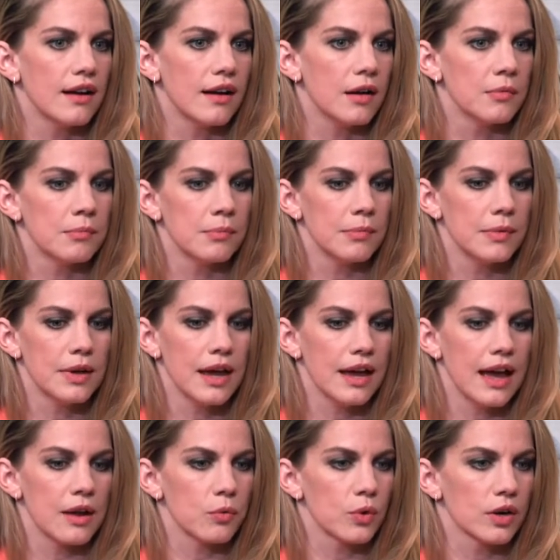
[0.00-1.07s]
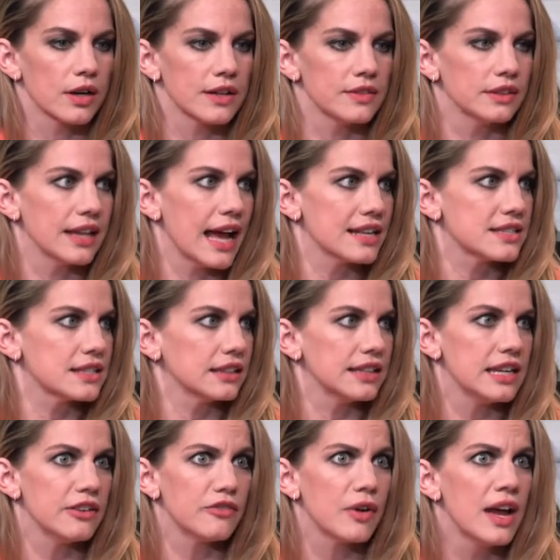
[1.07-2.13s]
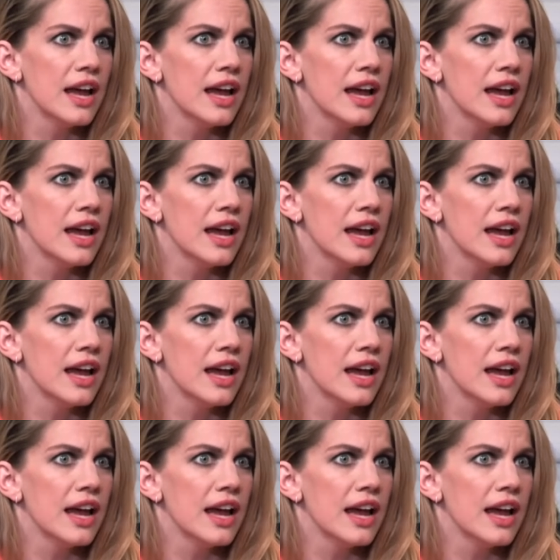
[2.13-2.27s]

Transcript: um, at work and the last to leave.